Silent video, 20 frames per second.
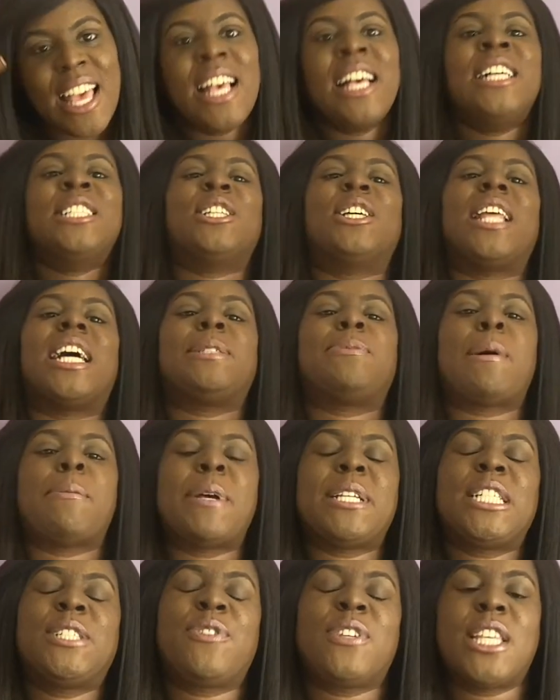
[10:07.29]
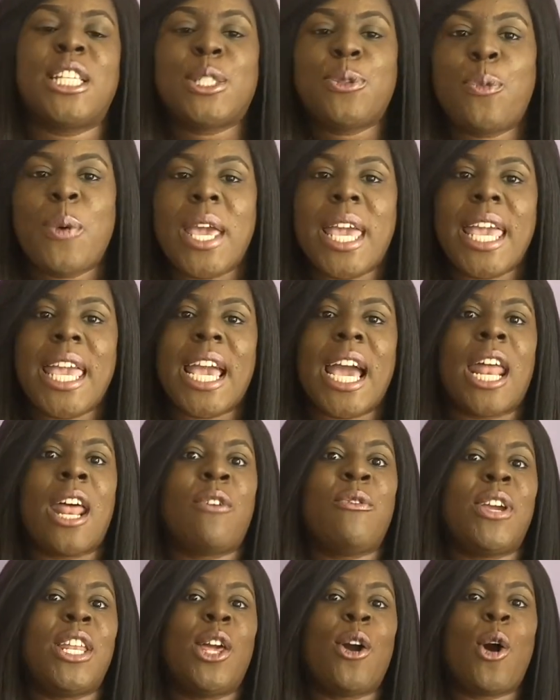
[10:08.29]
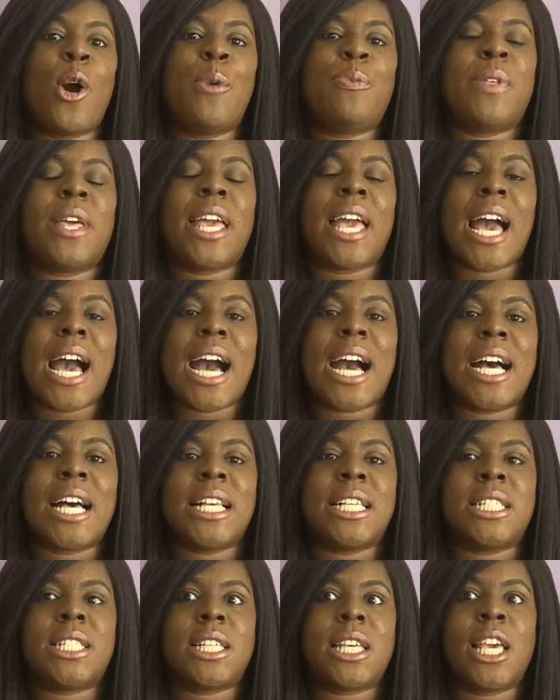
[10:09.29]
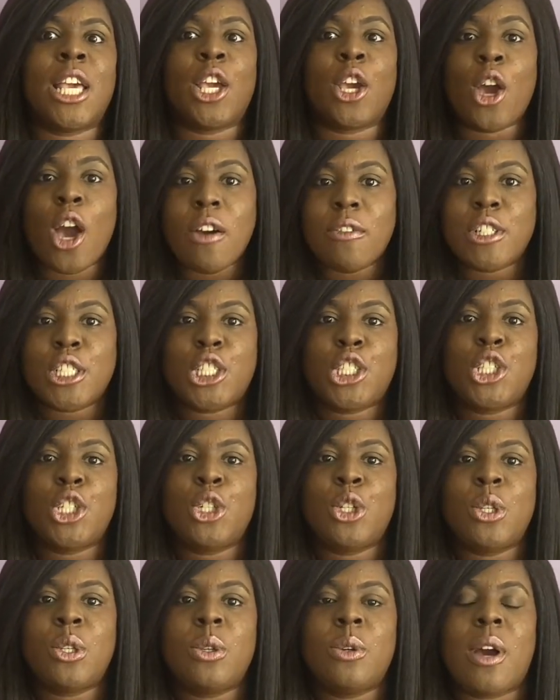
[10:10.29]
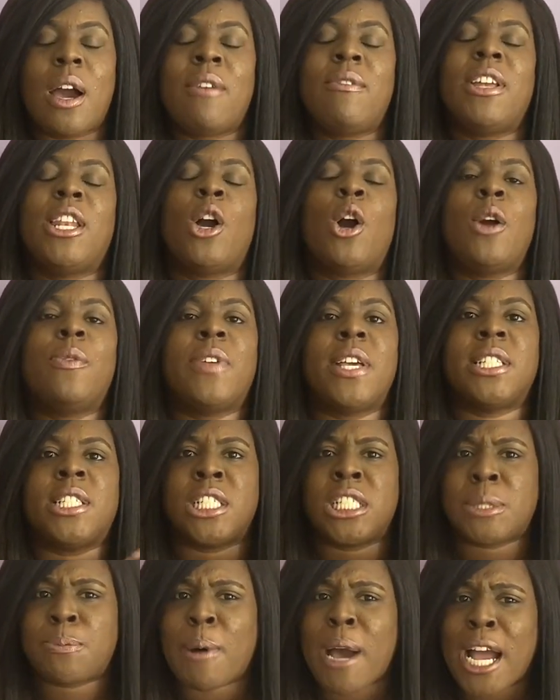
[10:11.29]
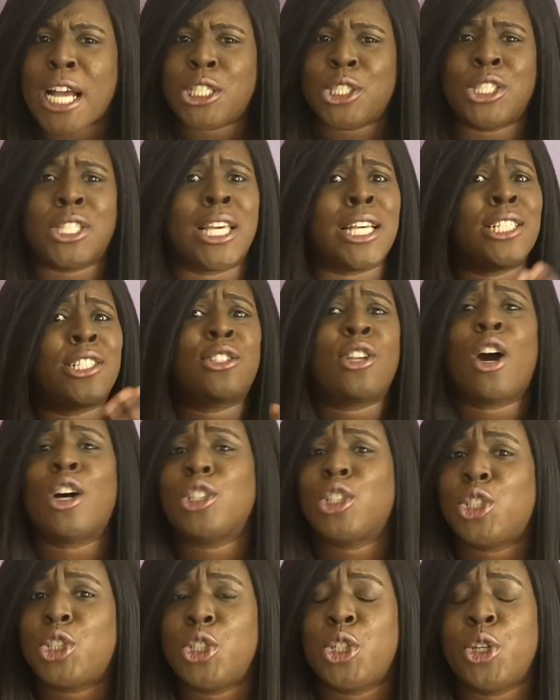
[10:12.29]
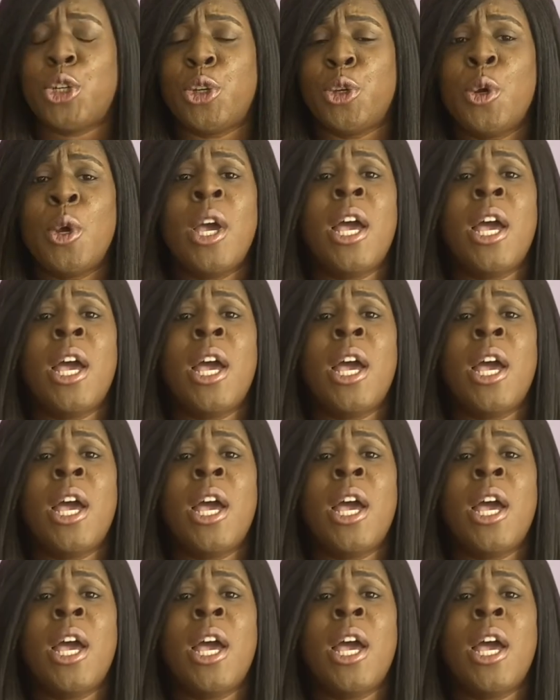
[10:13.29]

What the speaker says: So that's my message for this week, and I really hope that it has encouraged you. I really hope that it's inspired you, that it's touched you.